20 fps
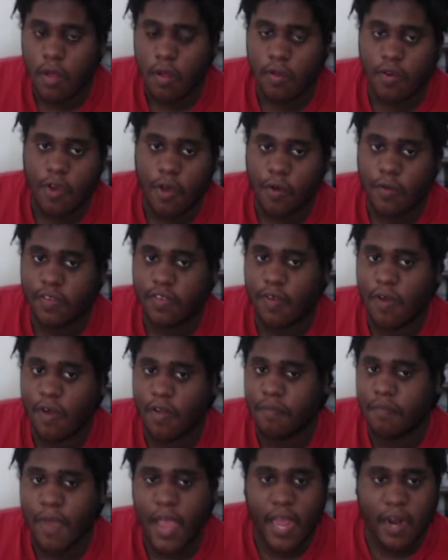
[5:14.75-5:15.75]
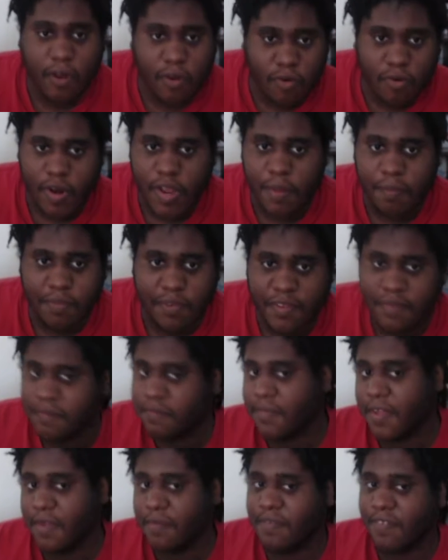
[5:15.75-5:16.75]
No, it's called mana crypt.
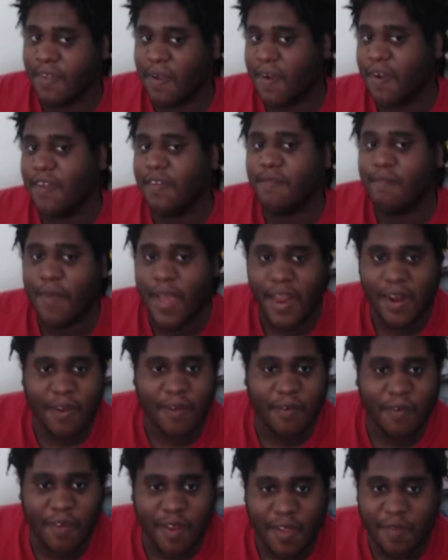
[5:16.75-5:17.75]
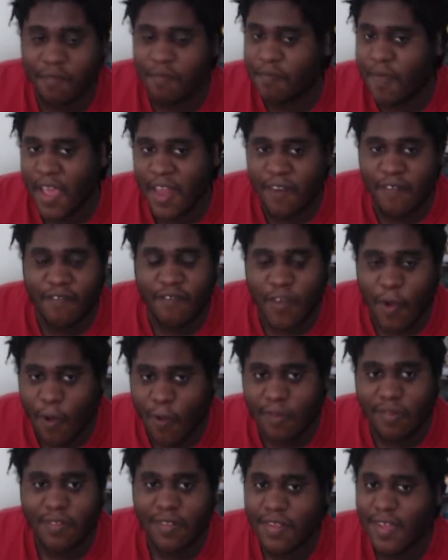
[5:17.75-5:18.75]
I'm sorry, mana crypt, mana
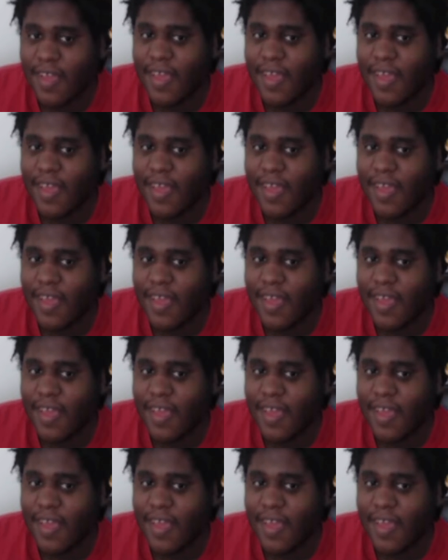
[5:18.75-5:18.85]
volt,